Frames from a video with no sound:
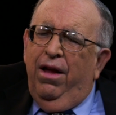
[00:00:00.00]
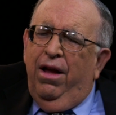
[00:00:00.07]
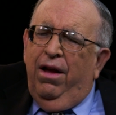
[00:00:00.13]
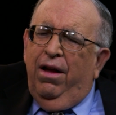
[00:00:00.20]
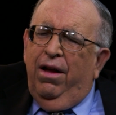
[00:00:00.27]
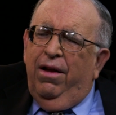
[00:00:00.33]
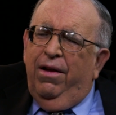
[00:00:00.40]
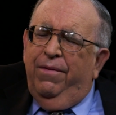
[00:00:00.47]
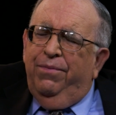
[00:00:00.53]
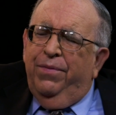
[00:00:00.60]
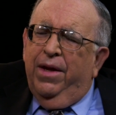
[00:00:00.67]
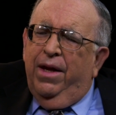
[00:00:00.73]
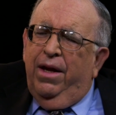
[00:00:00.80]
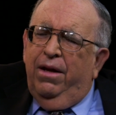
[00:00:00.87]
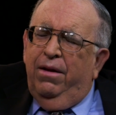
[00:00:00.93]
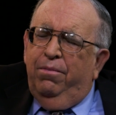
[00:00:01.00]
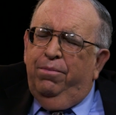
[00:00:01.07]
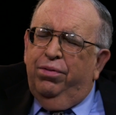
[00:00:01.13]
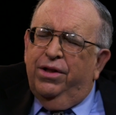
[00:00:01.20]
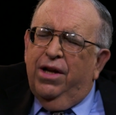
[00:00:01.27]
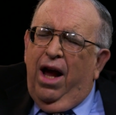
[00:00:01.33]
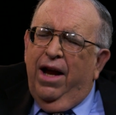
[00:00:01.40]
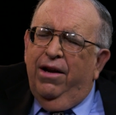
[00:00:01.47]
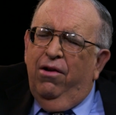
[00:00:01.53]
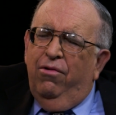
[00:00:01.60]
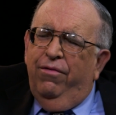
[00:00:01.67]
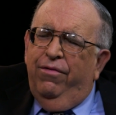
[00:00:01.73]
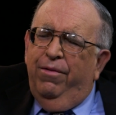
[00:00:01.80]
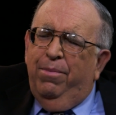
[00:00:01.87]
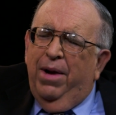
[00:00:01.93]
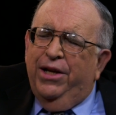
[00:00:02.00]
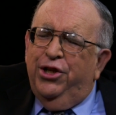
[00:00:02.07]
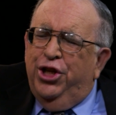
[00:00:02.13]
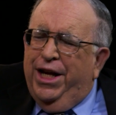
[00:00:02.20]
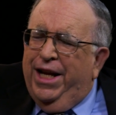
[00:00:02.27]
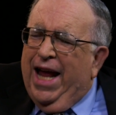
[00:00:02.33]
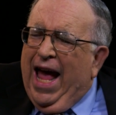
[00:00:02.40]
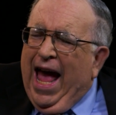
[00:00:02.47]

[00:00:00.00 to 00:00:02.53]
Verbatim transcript: by Gene